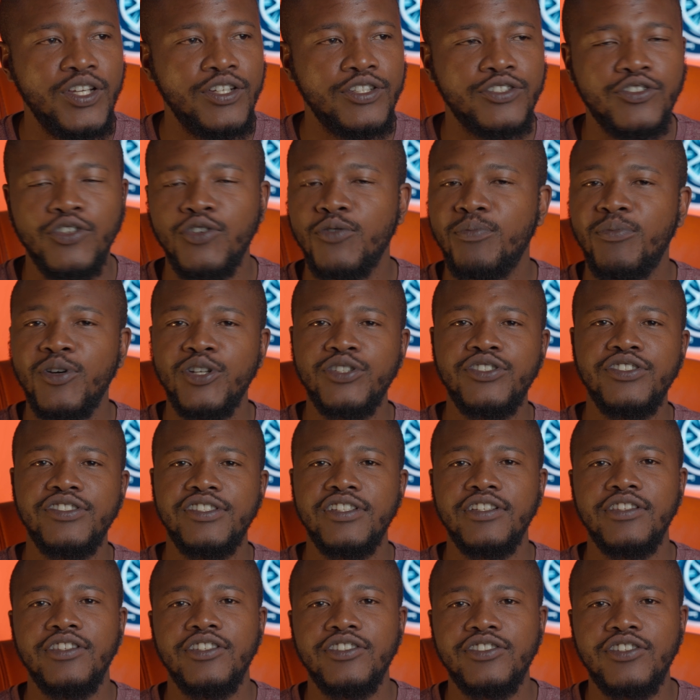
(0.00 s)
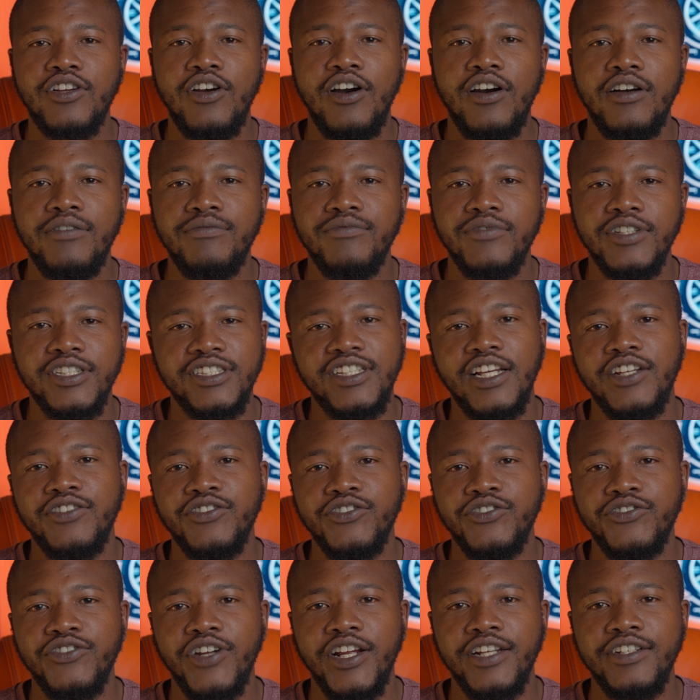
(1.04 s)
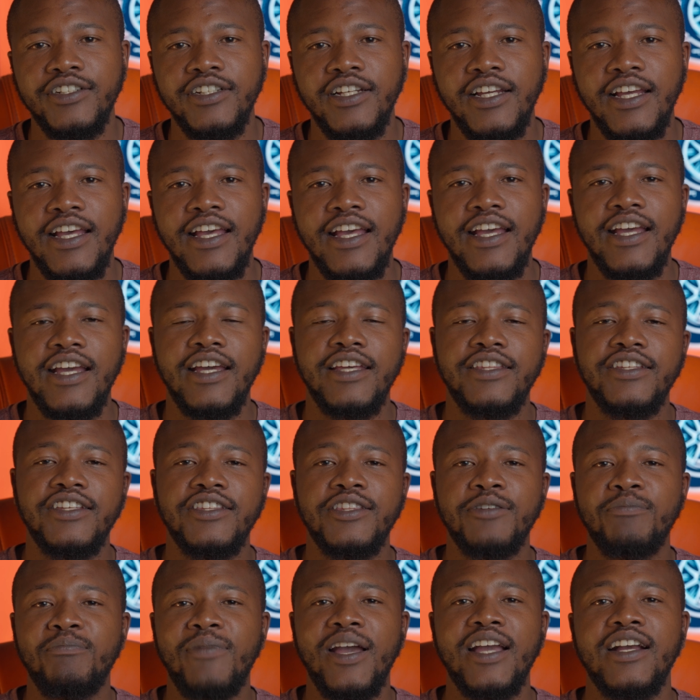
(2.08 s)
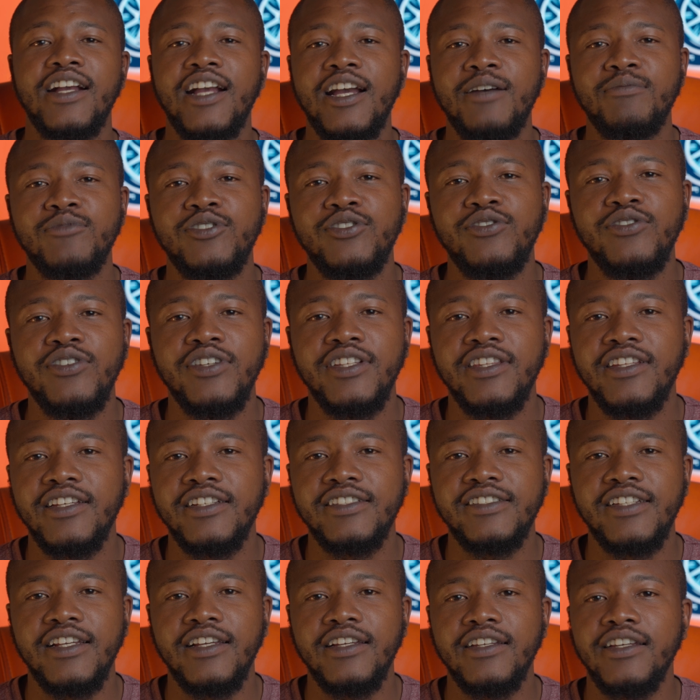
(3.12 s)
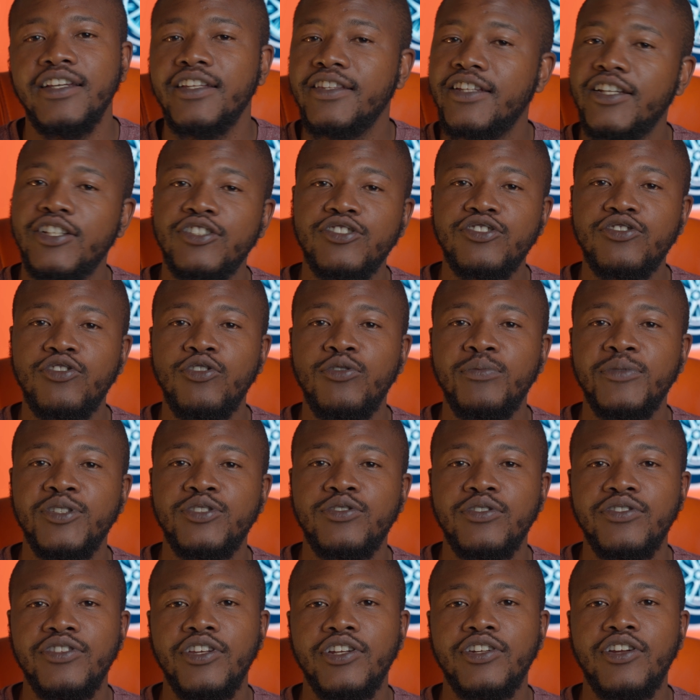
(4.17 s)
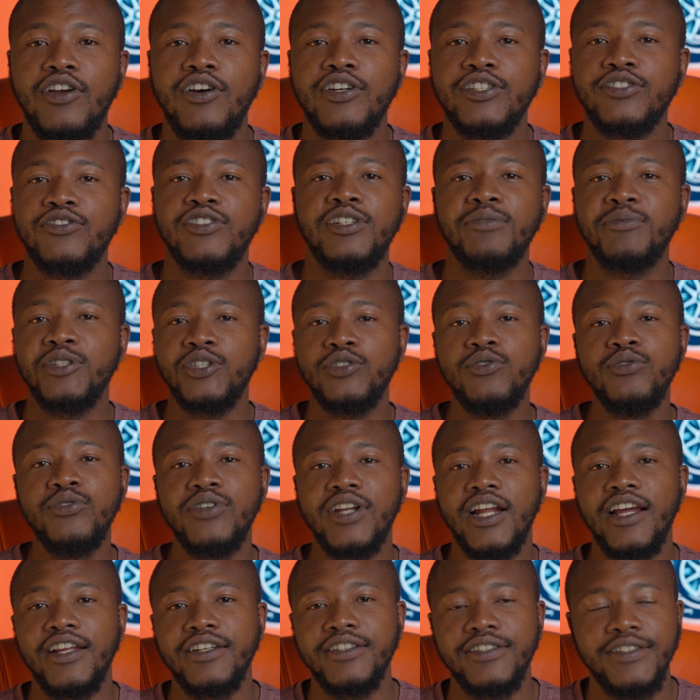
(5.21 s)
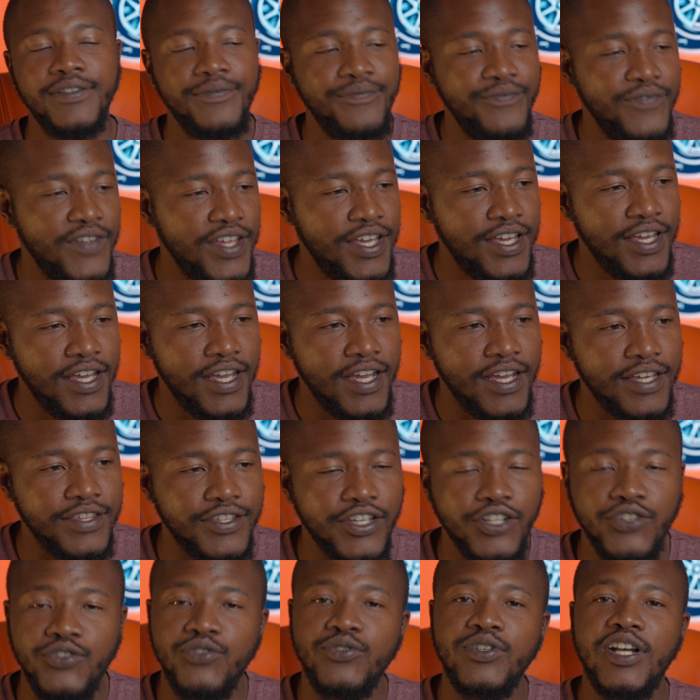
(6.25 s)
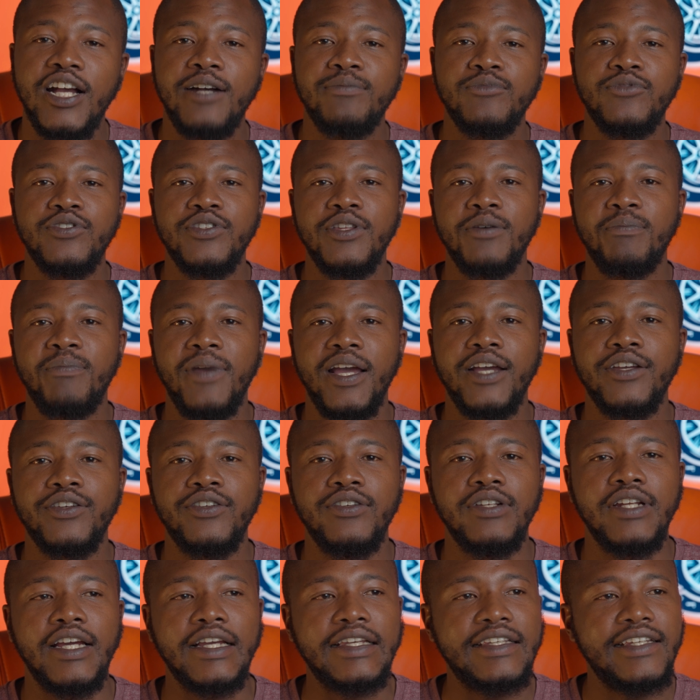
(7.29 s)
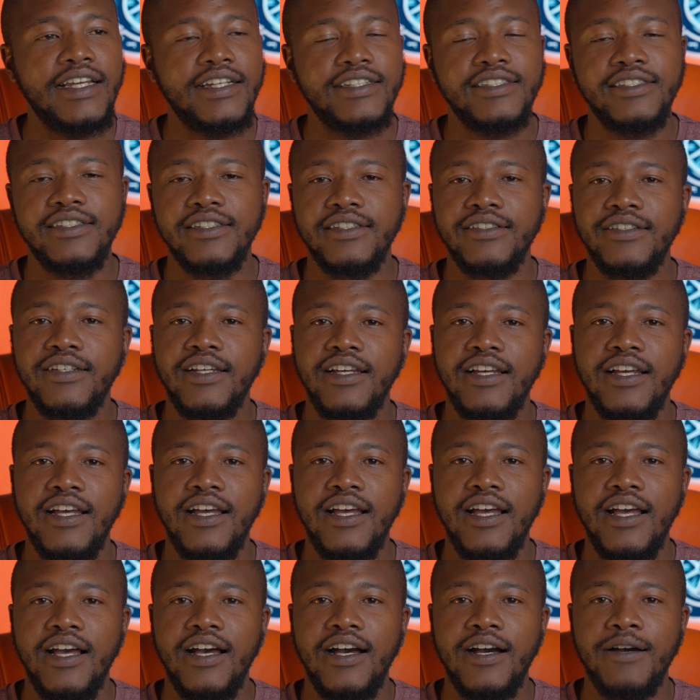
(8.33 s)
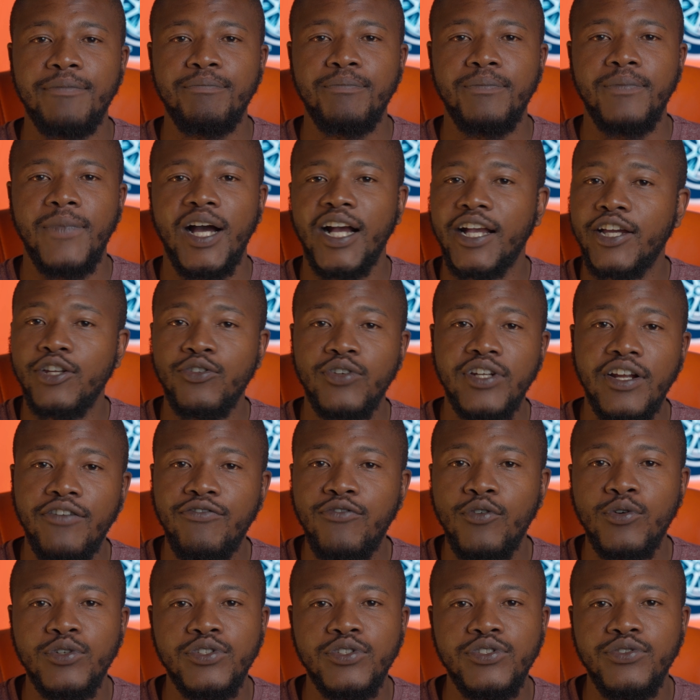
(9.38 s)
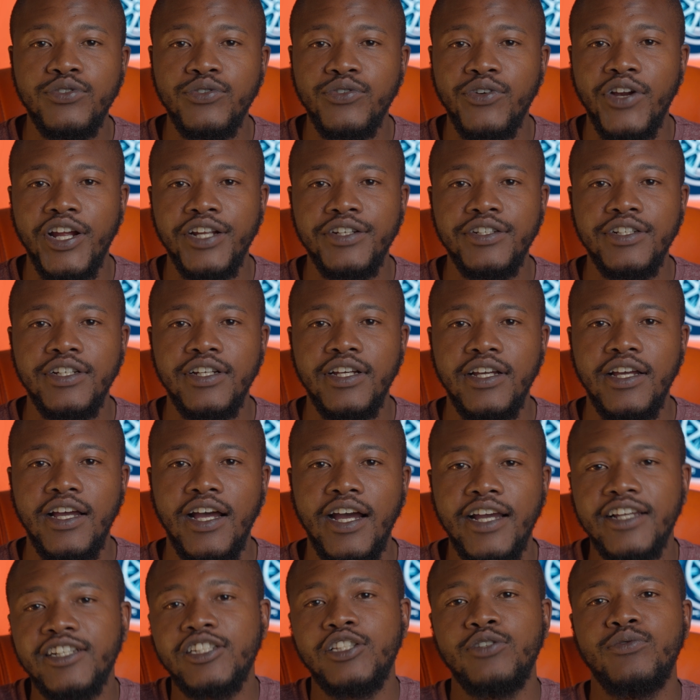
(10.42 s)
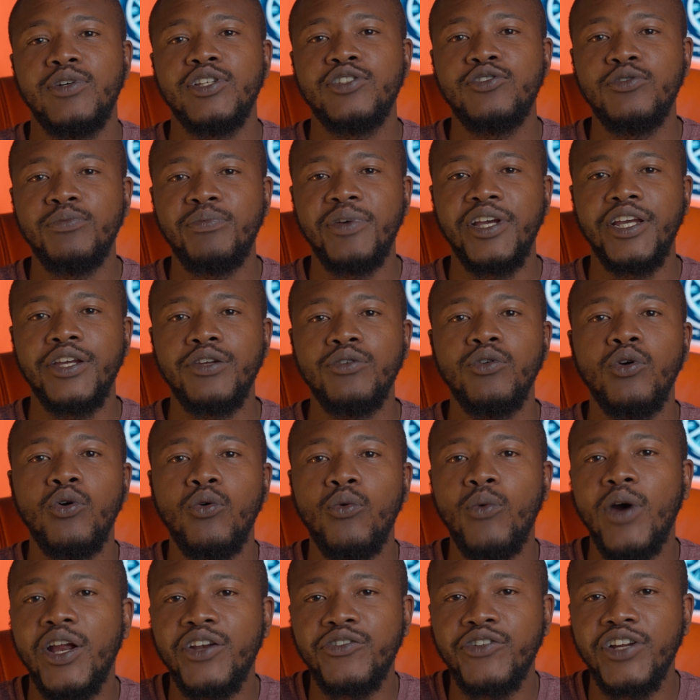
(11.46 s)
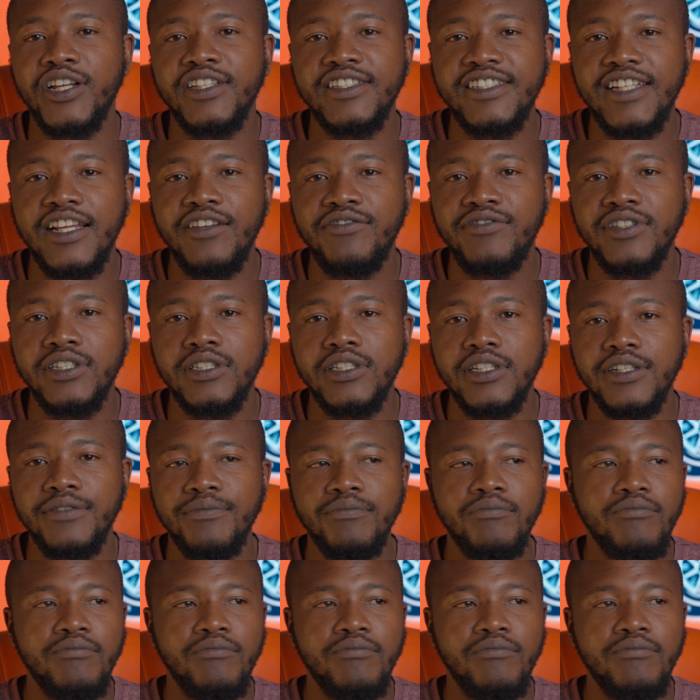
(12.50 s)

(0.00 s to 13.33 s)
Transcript: So you're purchasing this car, it's 100 Rand, and then the bank comes to you and they say the installment on that car is going to be 2 Rand. And then you come to the bank, you're like, yes, see, I cannot afford 2 Rand. I actually want to pay 170.